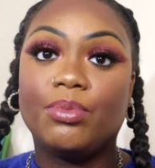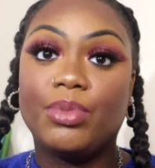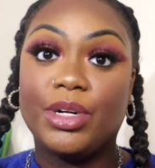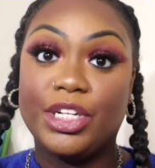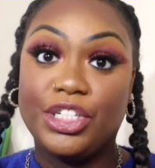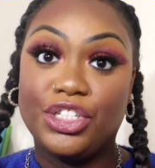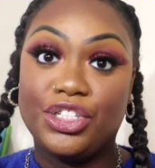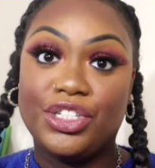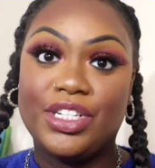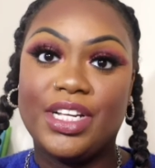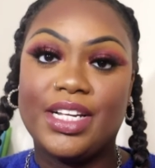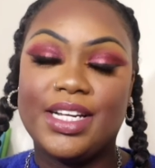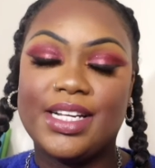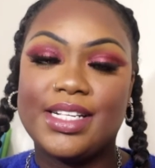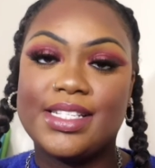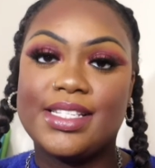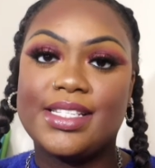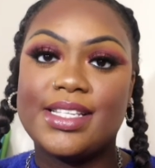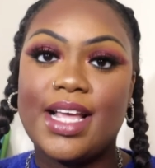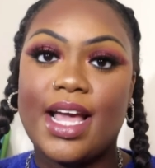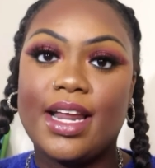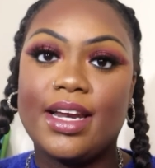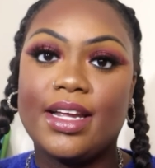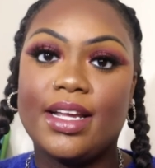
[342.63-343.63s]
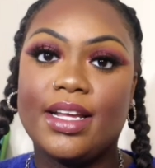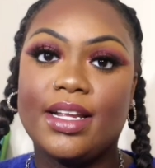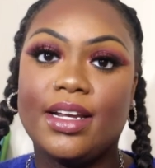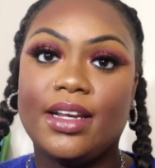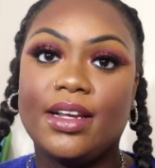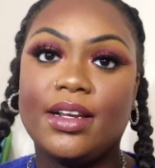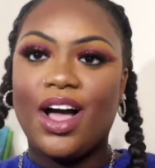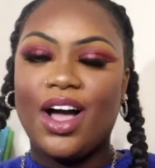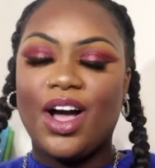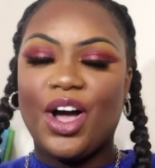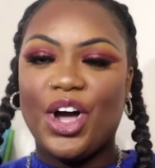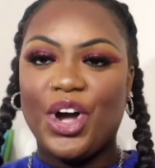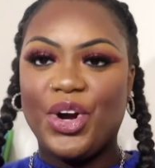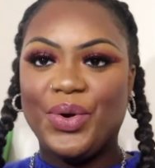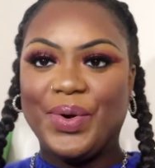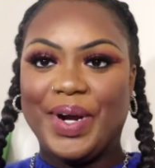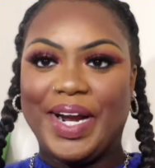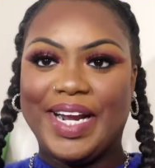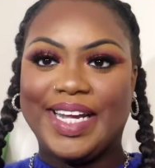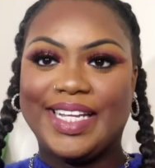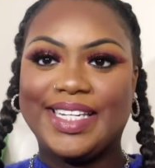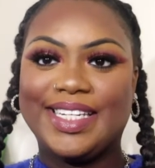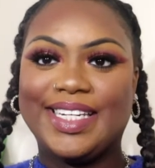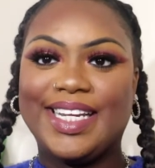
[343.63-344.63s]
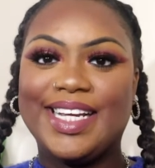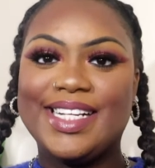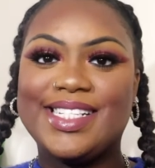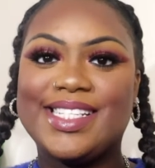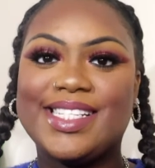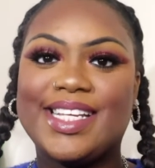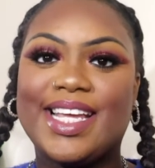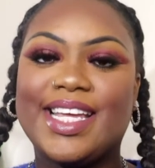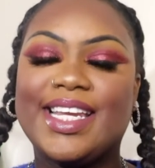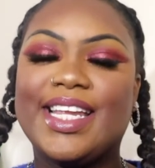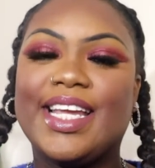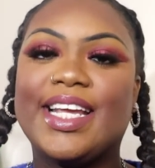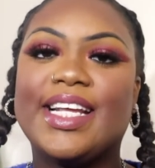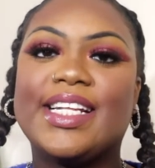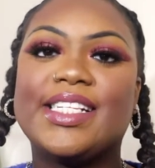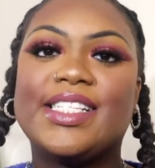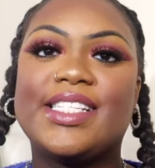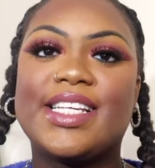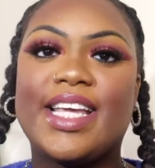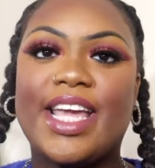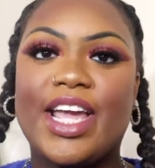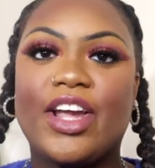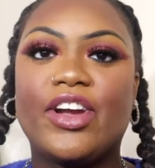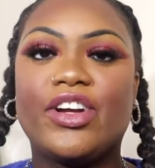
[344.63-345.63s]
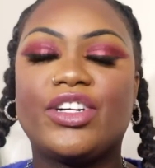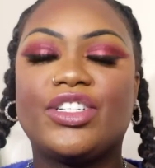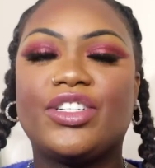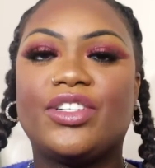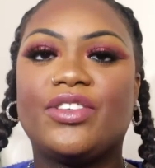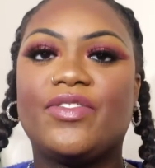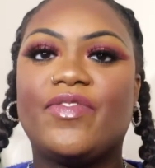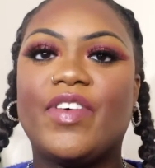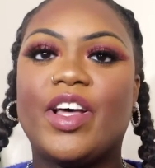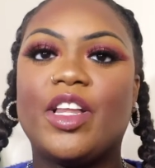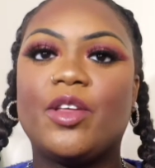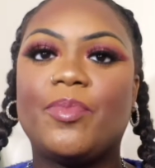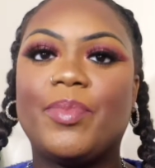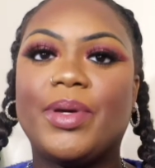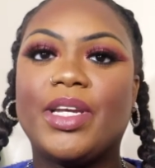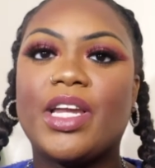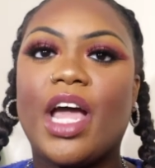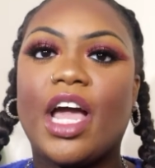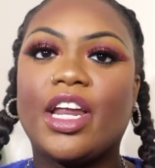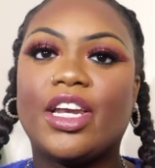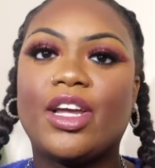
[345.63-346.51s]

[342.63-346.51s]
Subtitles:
Bridgerton is set in. Alright, let's get into character development.